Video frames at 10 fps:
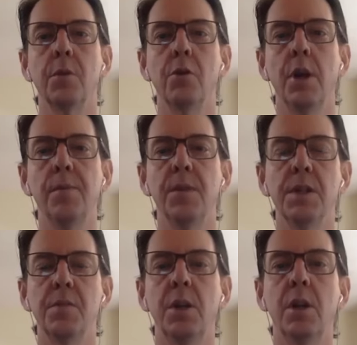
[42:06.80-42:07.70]
Okay.
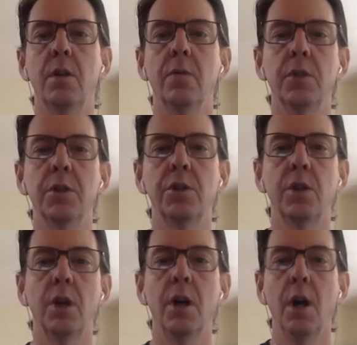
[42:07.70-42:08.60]
And speaking of which,
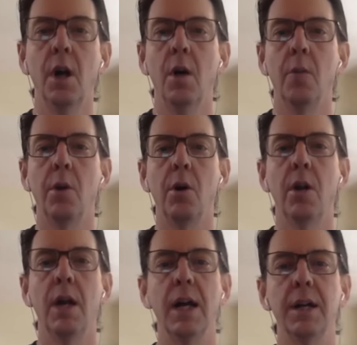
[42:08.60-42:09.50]

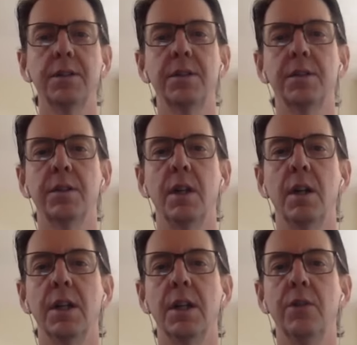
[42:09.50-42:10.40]
Paul asks,
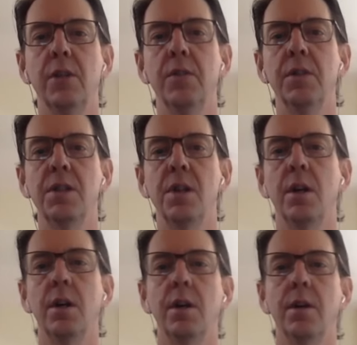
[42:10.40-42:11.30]
can you give us
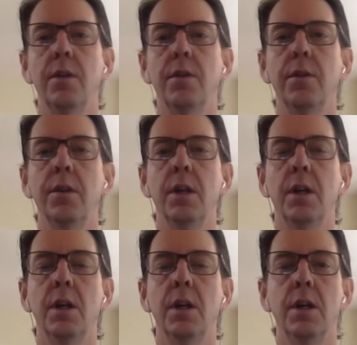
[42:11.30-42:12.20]
a
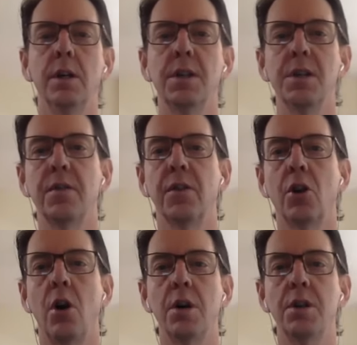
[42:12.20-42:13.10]
sense of the
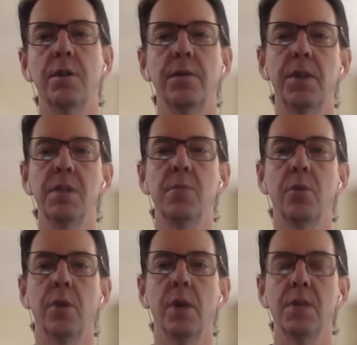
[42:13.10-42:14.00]
cost of these
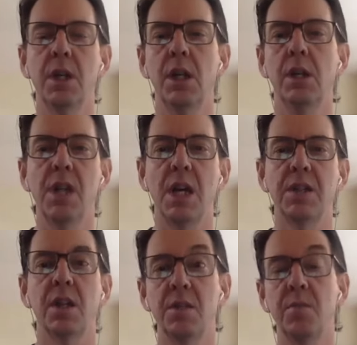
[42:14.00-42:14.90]
programs? He was
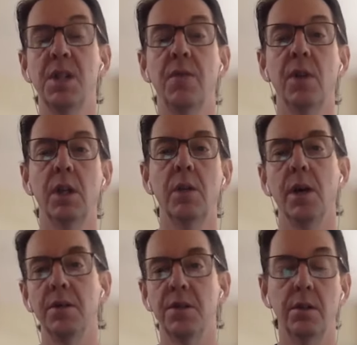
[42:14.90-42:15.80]
asking specifically
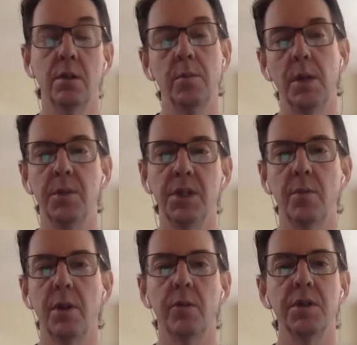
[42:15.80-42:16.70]
about Xero, maybe
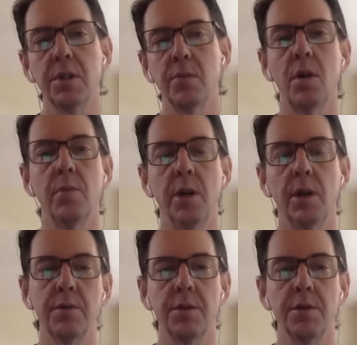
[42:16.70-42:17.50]
some other ones as well, but are there